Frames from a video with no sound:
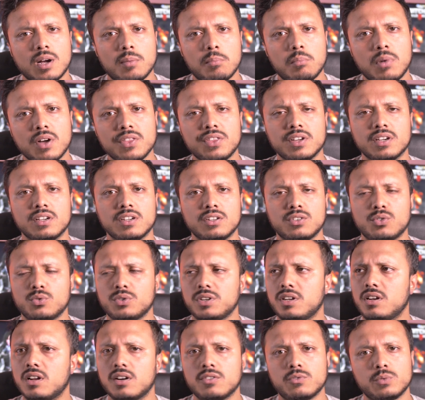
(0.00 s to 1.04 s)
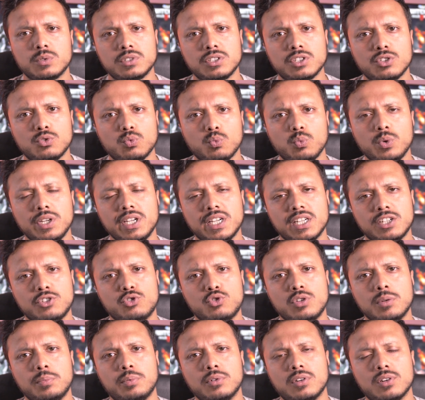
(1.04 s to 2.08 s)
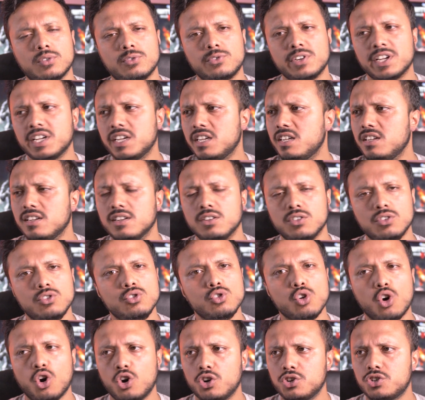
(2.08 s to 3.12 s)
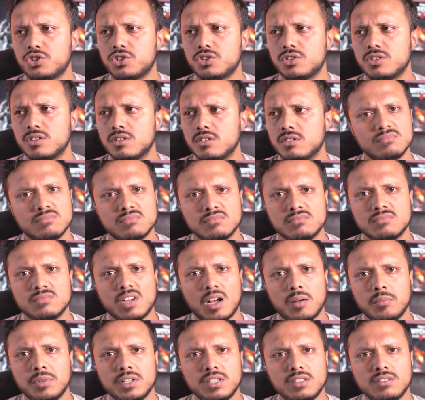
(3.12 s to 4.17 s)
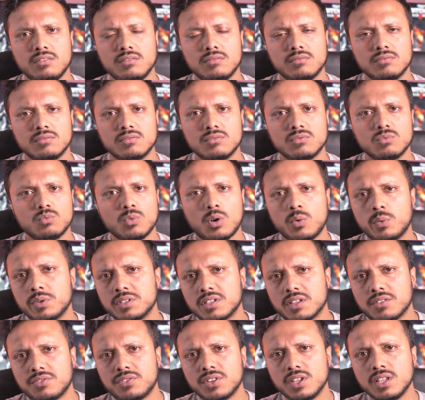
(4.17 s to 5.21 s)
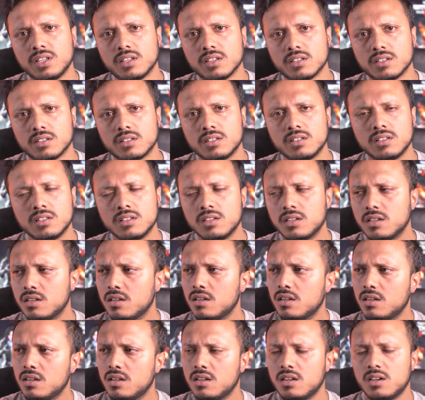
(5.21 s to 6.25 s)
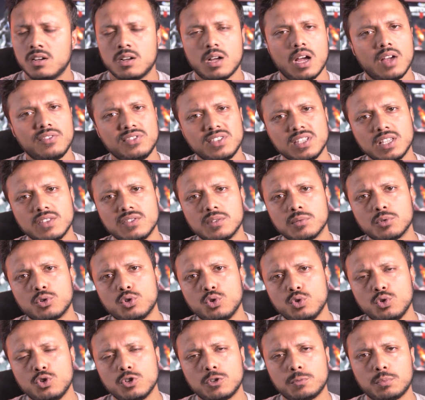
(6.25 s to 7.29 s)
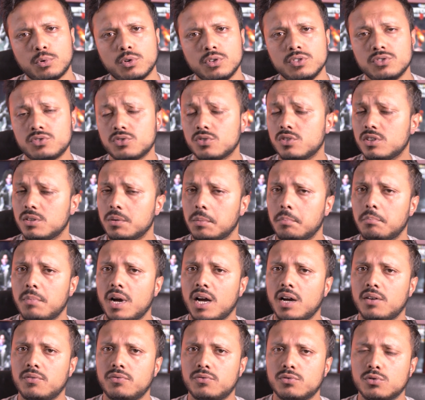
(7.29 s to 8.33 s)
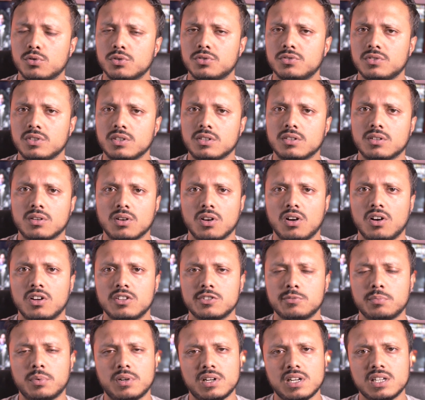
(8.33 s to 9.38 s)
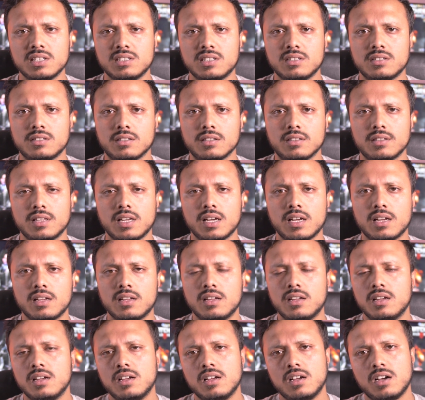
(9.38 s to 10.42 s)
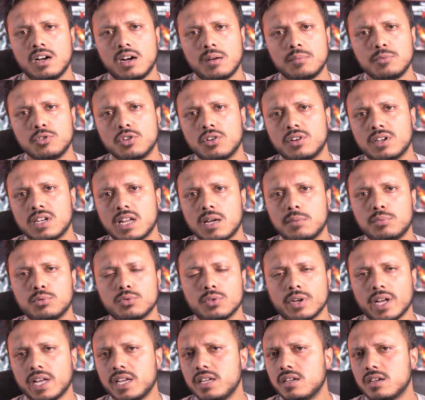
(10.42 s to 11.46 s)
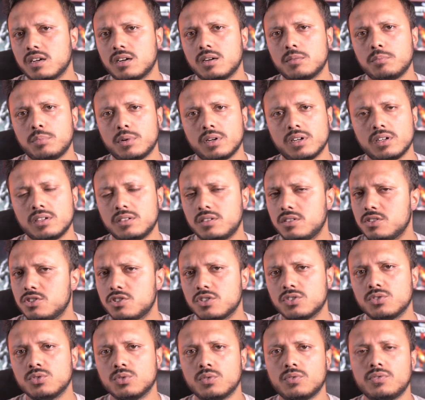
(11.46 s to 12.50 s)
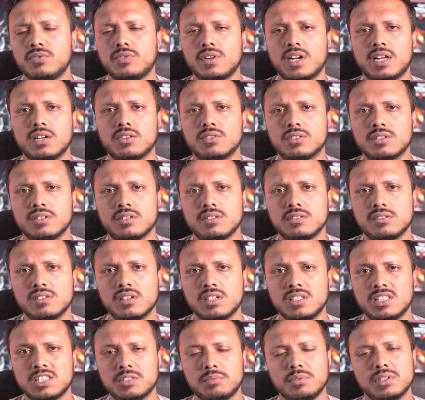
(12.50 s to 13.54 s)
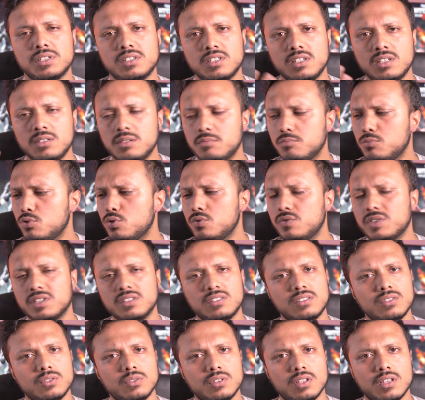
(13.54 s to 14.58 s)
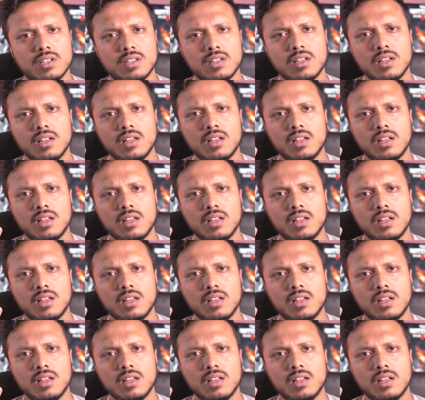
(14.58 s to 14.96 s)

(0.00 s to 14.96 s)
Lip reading: a mother can only love with this weird triple array notch. I mean, what were they thinking? I have to give them kudos points on the matte frosted glass, but other than that, I'm not an Apple hater, but just not a fan of the design, especially moving to their